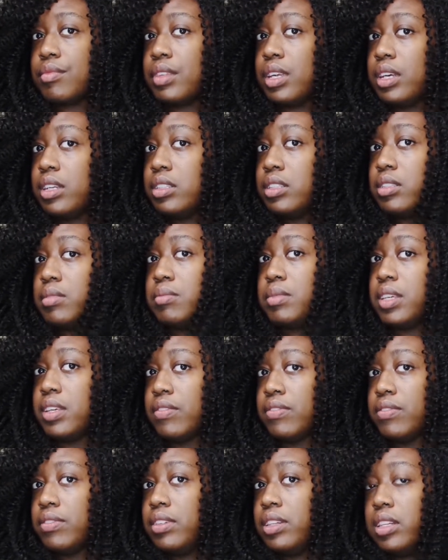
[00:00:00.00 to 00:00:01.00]
That's
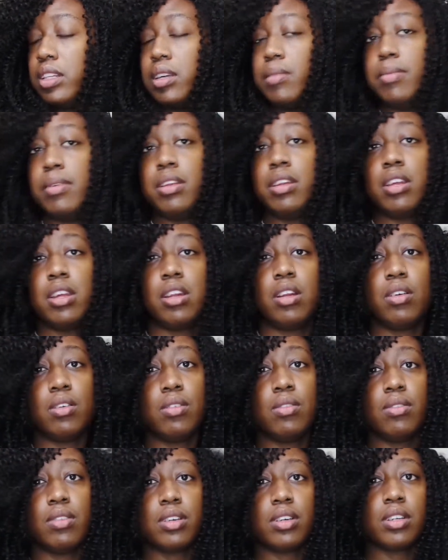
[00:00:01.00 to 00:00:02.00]
me flipping it
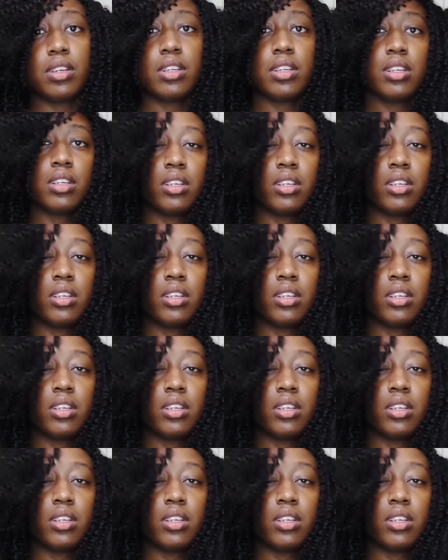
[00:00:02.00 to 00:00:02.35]
over.